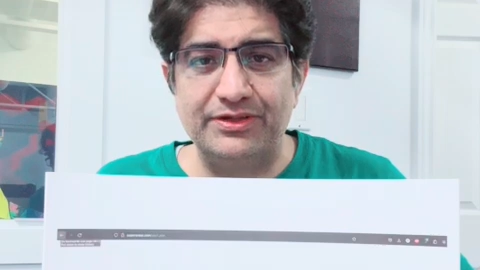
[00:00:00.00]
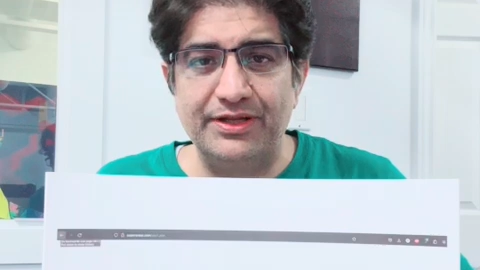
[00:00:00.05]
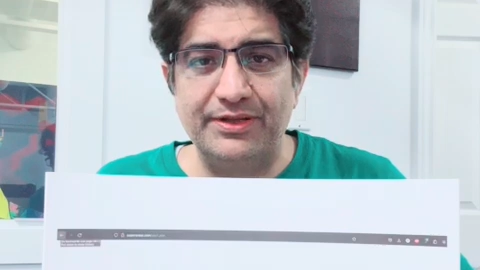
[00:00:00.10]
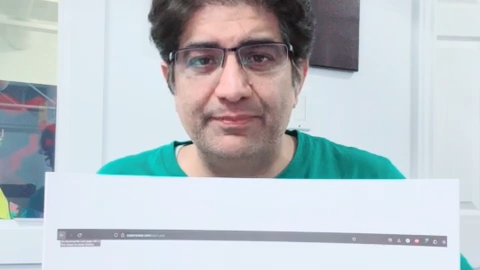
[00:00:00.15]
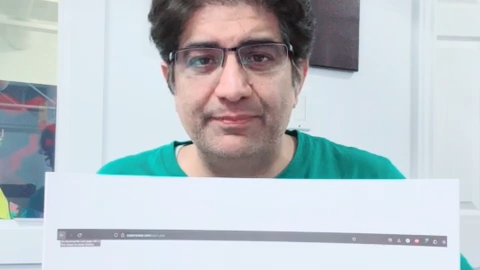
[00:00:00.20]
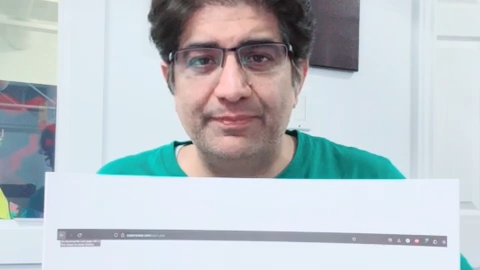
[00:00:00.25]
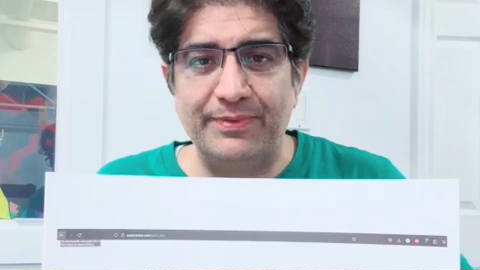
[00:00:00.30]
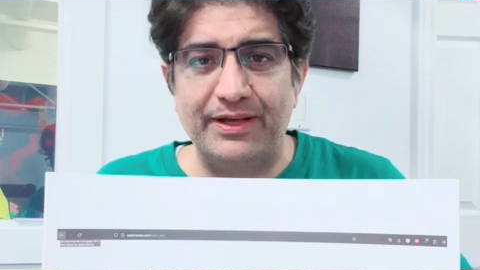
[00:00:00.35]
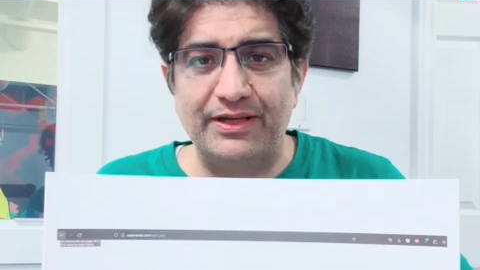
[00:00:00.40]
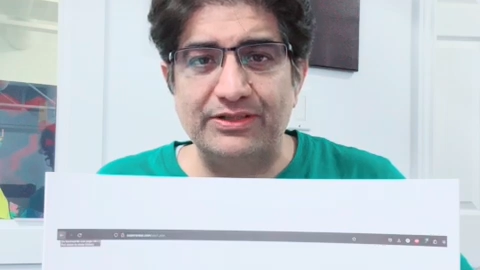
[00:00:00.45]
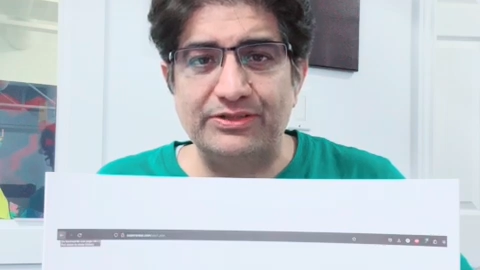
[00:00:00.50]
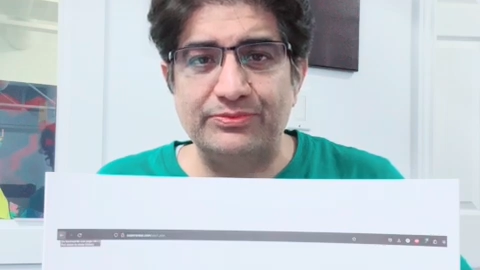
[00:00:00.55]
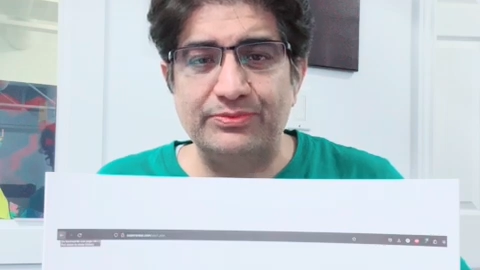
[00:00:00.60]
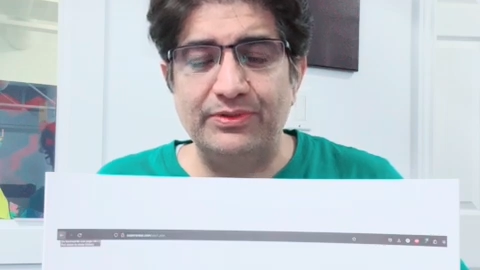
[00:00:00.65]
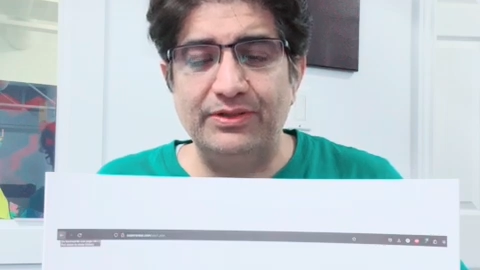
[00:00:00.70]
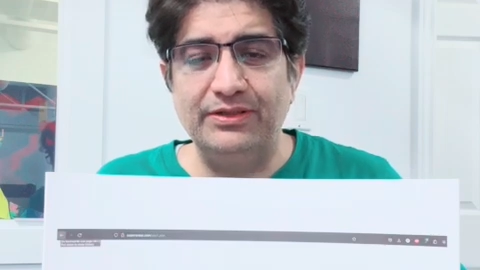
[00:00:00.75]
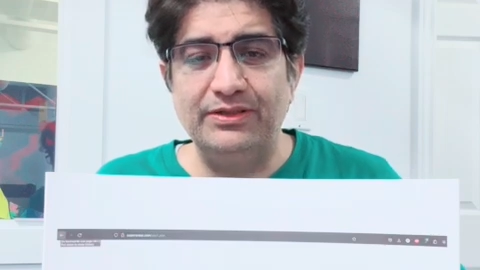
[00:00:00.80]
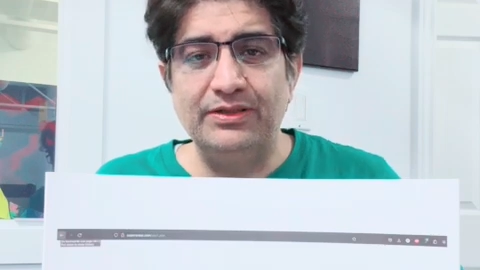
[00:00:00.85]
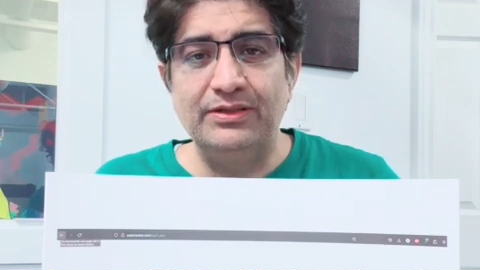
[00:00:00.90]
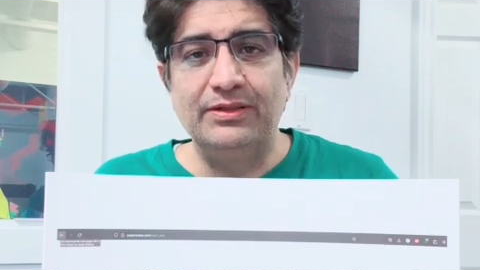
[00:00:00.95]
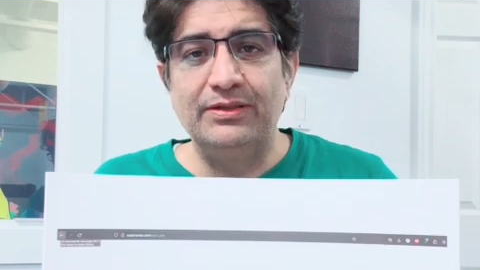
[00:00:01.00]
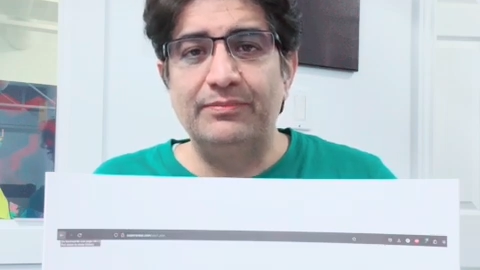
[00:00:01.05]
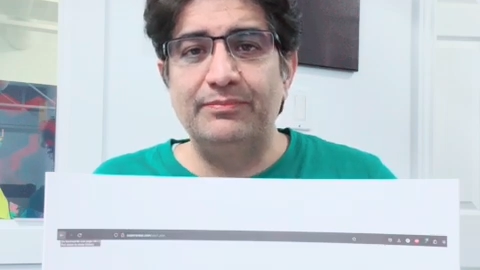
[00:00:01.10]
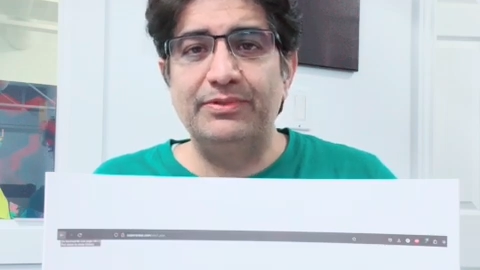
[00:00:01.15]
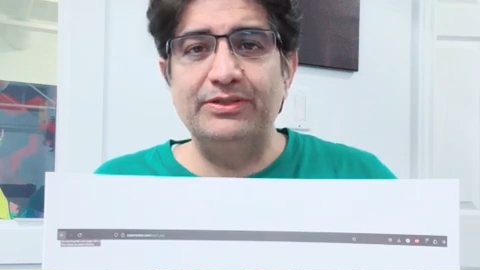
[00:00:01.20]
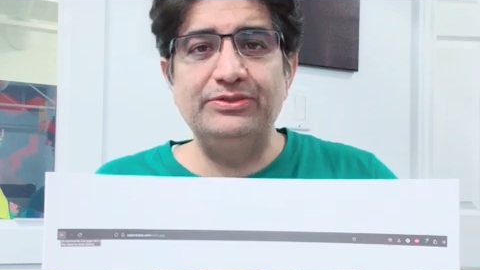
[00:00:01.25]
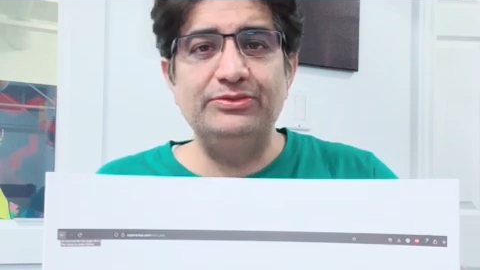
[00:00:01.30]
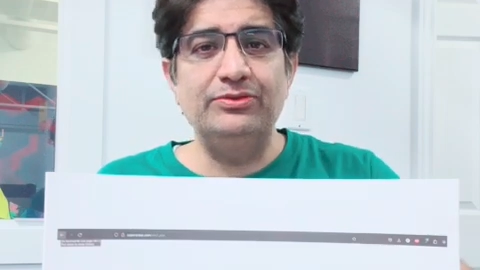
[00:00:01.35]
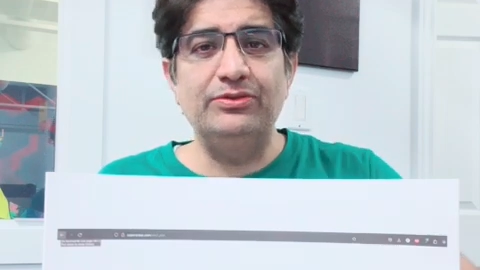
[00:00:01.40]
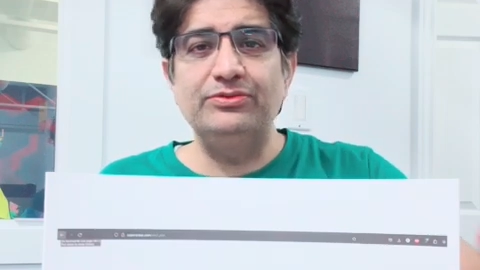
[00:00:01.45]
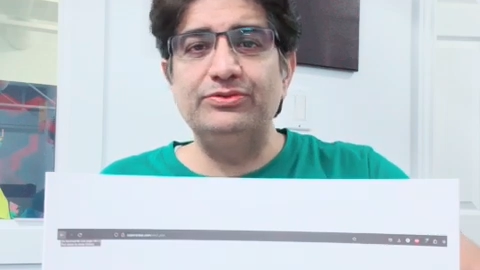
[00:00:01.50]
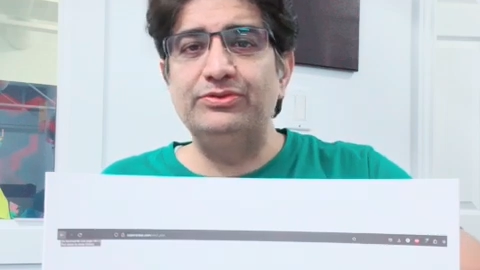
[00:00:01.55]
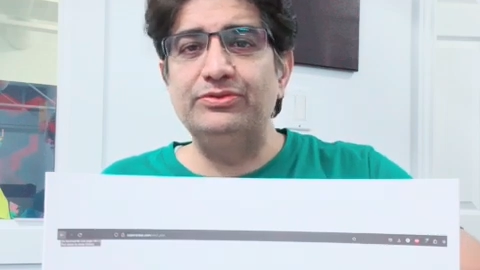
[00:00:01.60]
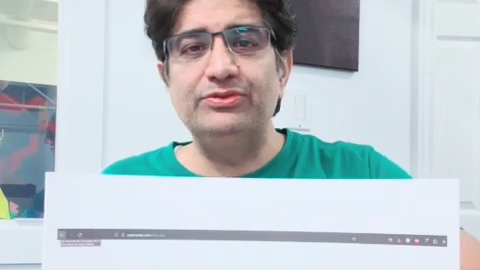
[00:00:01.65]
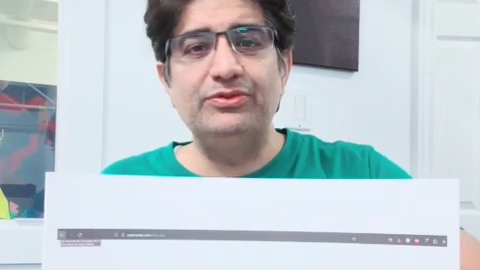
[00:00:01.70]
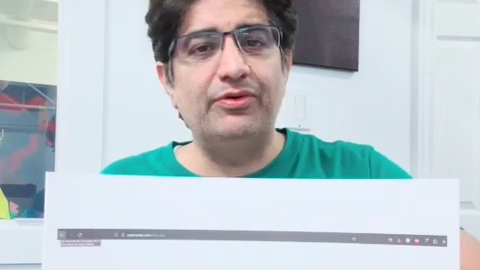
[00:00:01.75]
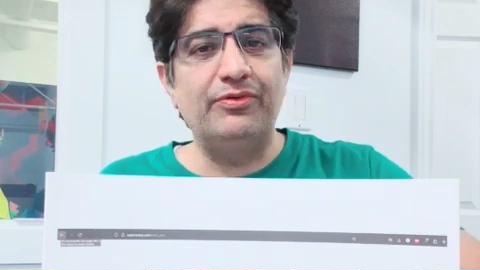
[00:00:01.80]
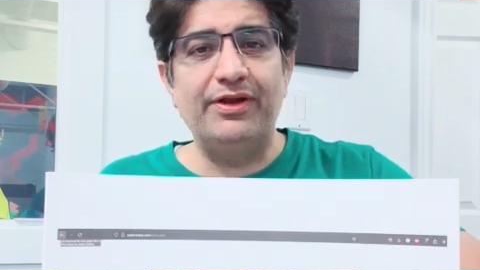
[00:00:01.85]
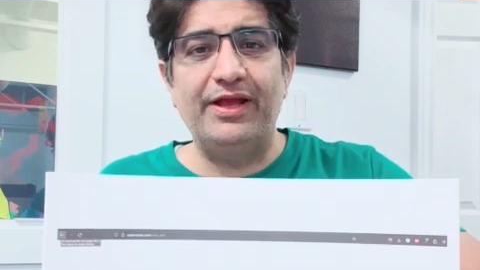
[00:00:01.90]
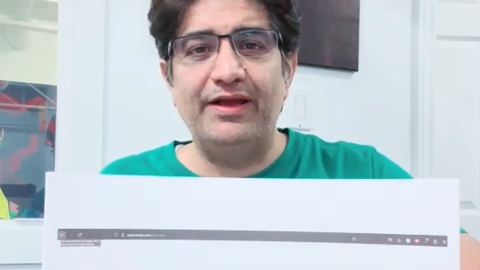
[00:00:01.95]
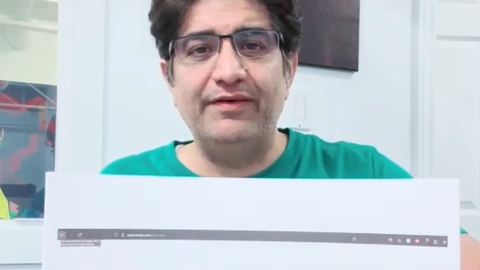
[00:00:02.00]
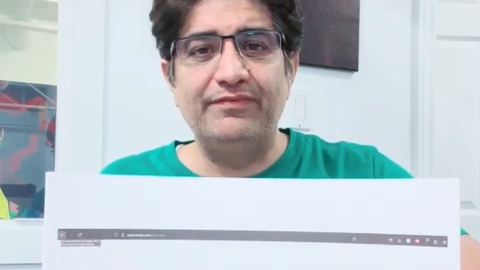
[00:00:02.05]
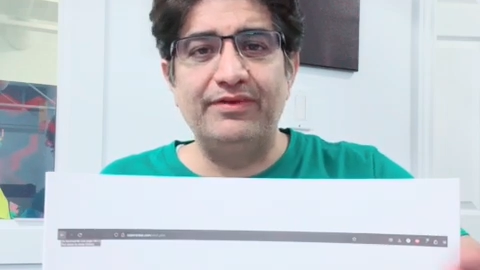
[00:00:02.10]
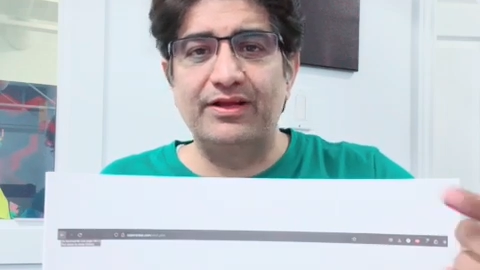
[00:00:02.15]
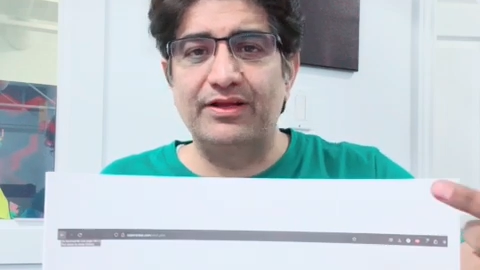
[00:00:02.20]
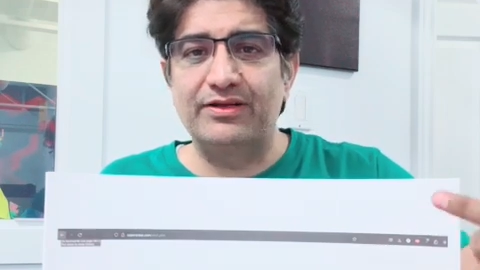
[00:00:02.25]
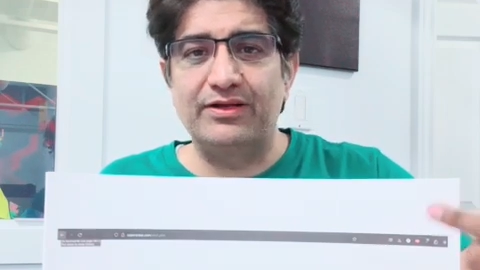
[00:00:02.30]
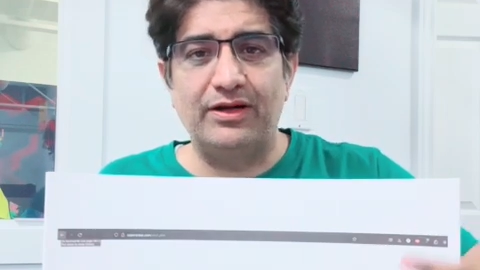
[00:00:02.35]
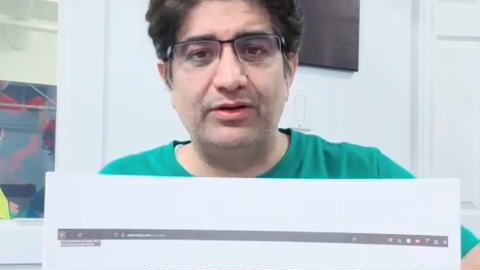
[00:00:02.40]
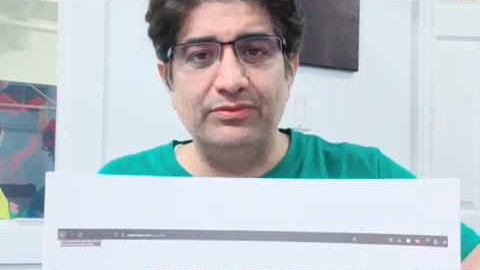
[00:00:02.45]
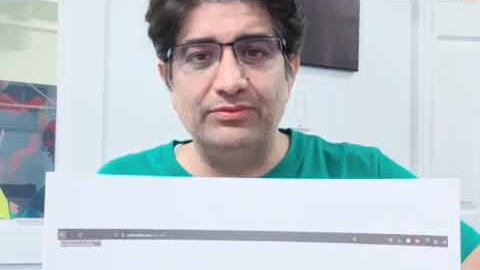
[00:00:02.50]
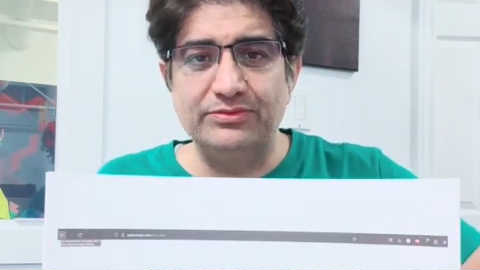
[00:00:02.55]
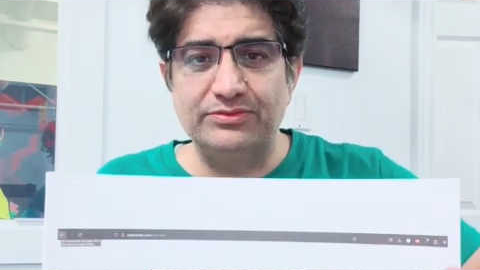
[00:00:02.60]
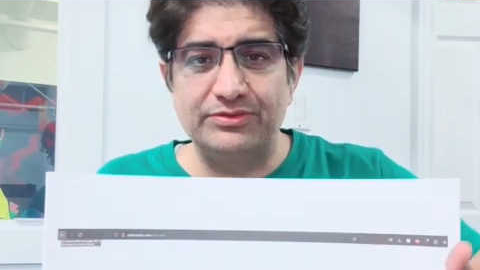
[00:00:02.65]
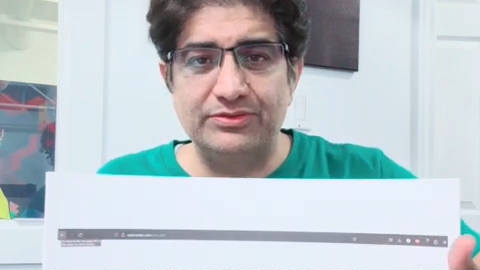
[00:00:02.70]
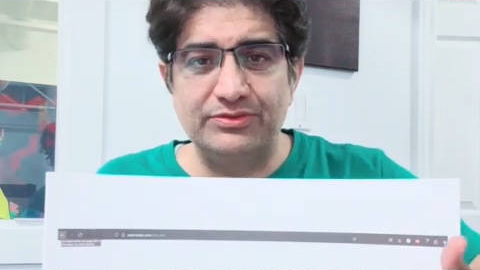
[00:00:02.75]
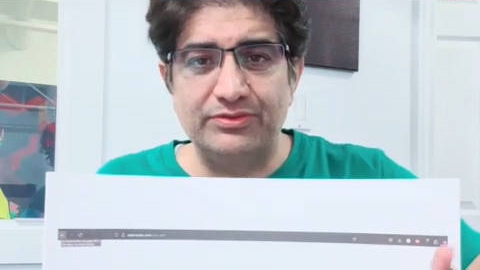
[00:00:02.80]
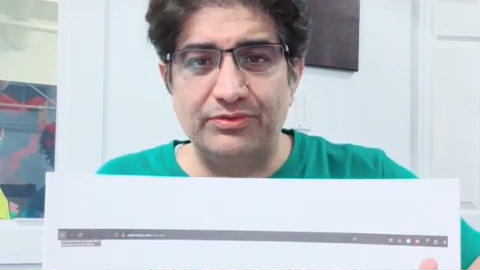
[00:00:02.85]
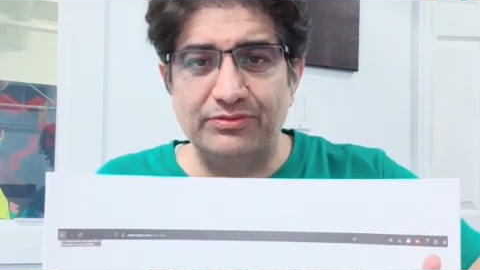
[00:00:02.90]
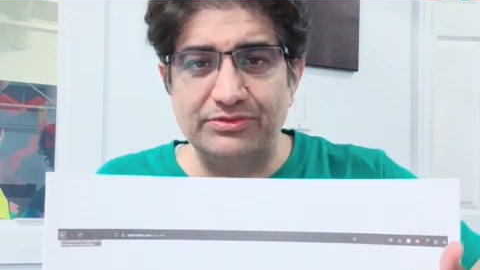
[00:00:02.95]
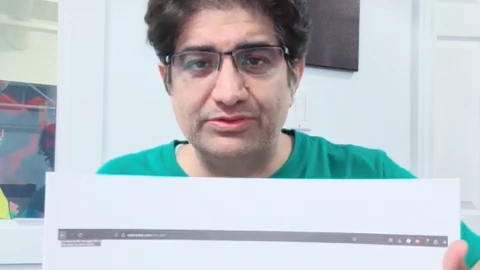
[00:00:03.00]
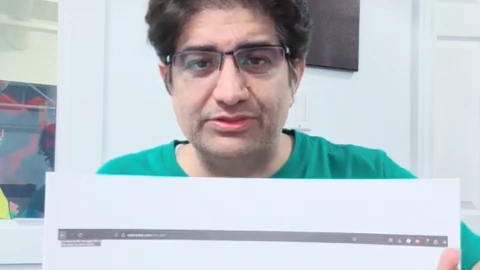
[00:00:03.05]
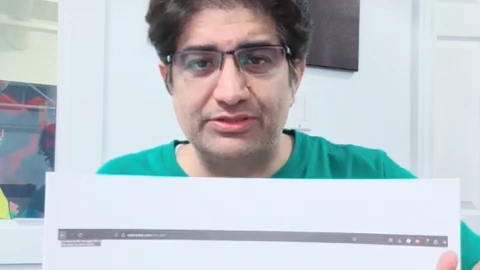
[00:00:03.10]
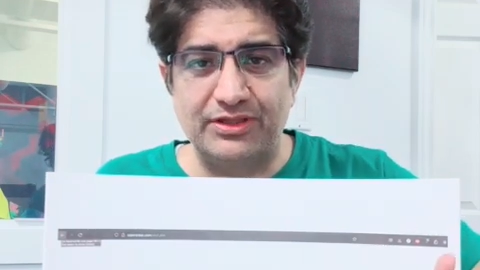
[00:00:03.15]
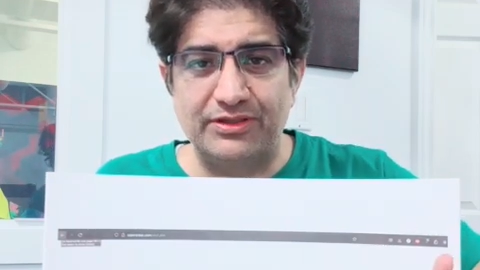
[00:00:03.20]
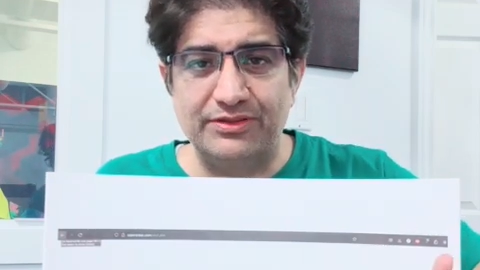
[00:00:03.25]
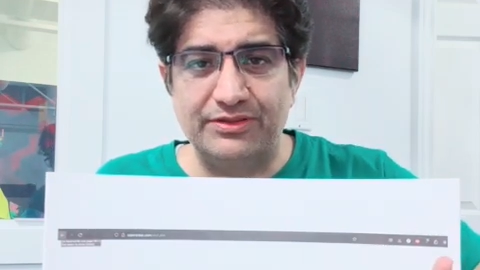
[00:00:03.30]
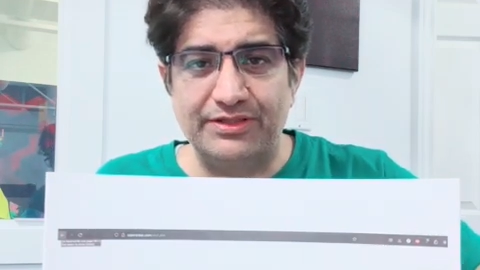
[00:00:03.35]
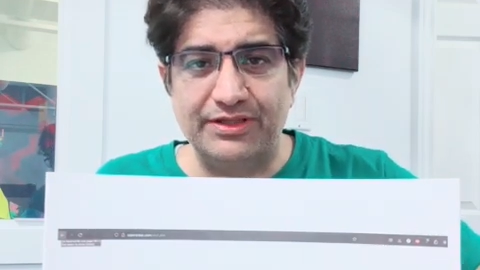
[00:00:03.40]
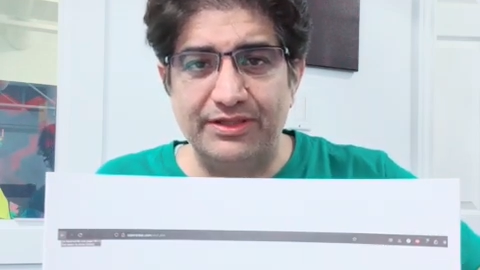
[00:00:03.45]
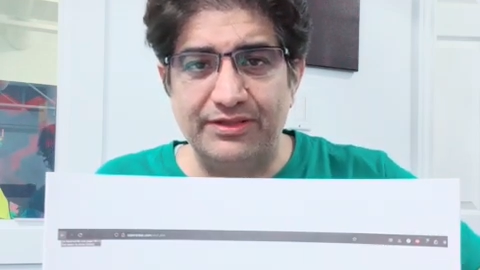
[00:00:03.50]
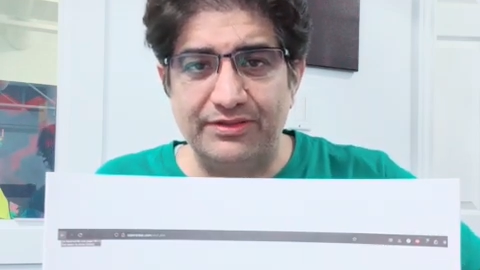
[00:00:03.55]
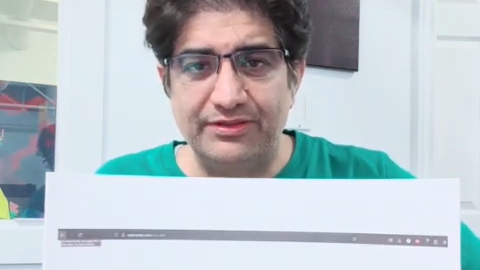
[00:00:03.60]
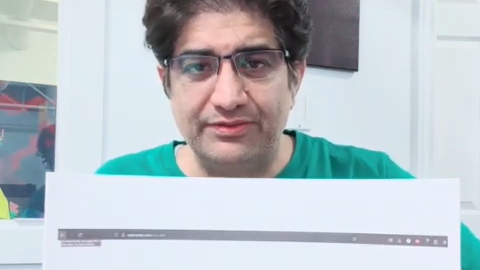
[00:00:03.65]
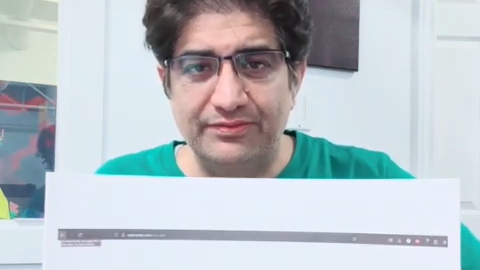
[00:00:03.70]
and password. But you don't have an account, so don't start there.